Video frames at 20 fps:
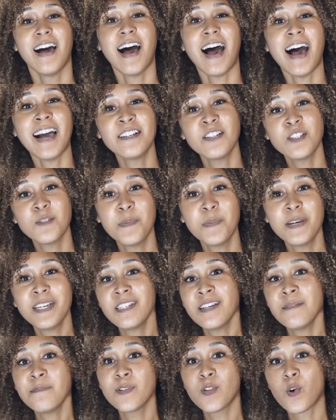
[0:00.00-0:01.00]
I just picked
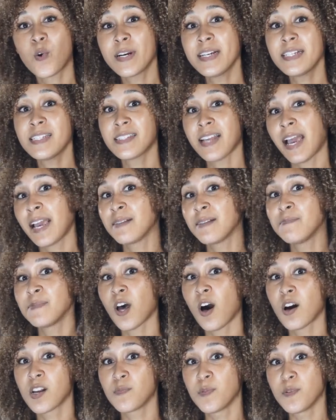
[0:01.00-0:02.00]
up Gloria Steinem's
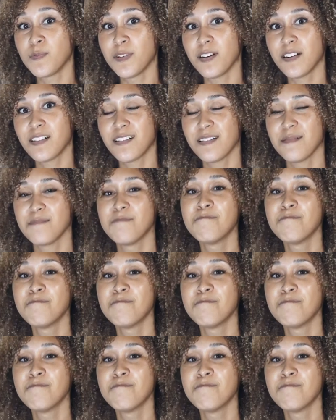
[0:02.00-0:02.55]
Audible book,